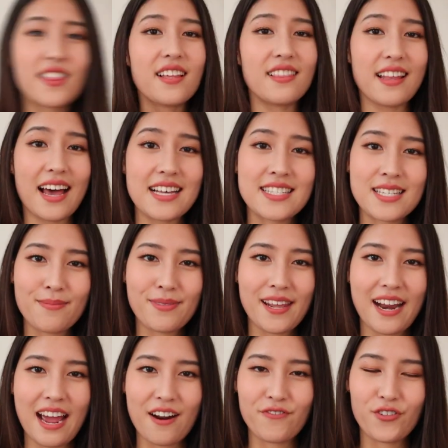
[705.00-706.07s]
The last tip that
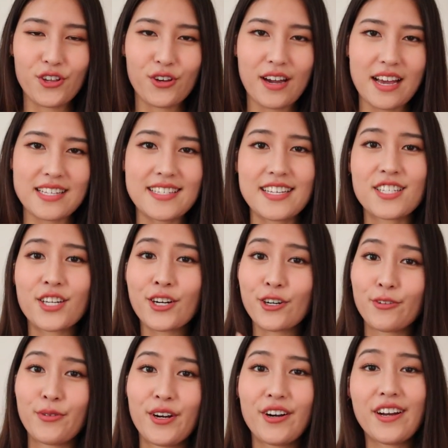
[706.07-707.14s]
I have for you guys is
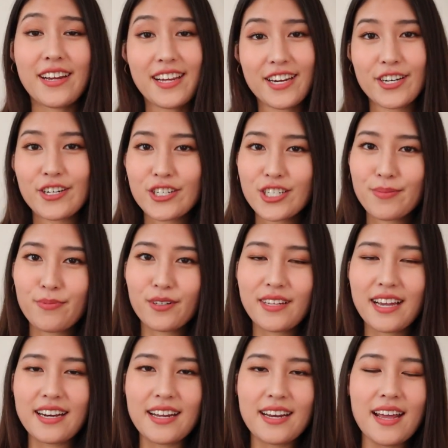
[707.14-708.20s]
career and internship
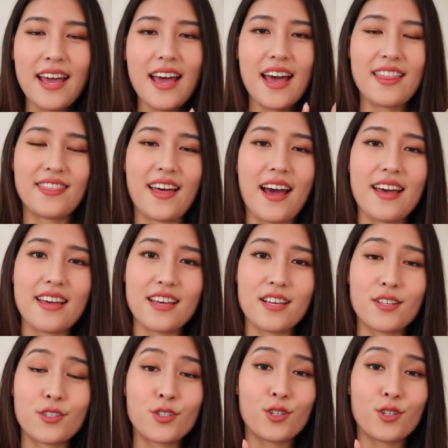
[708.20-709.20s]
related, and that is